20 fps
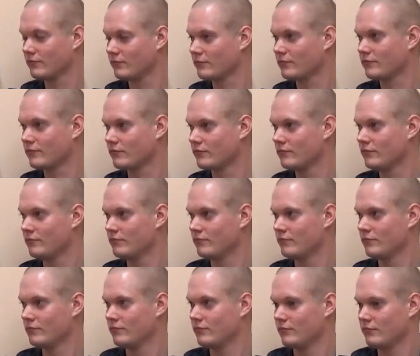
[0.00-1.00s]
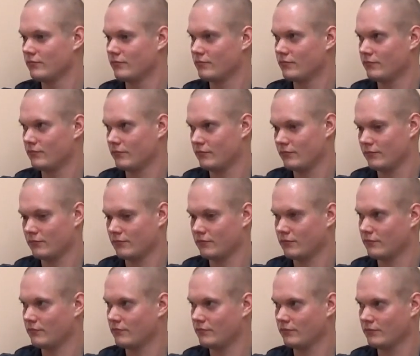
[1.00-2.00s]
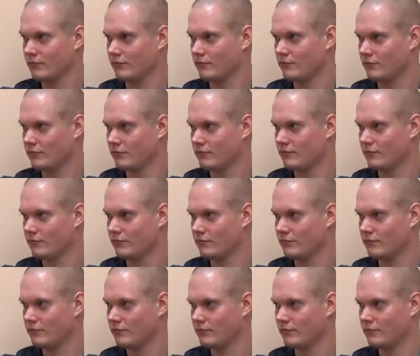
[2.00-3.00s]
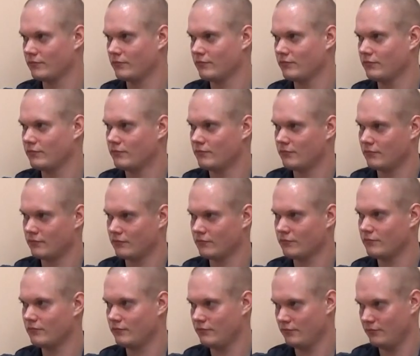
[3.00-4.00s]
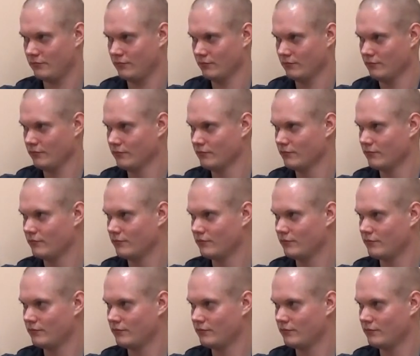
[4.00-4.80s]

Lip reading: The person shown says nothing.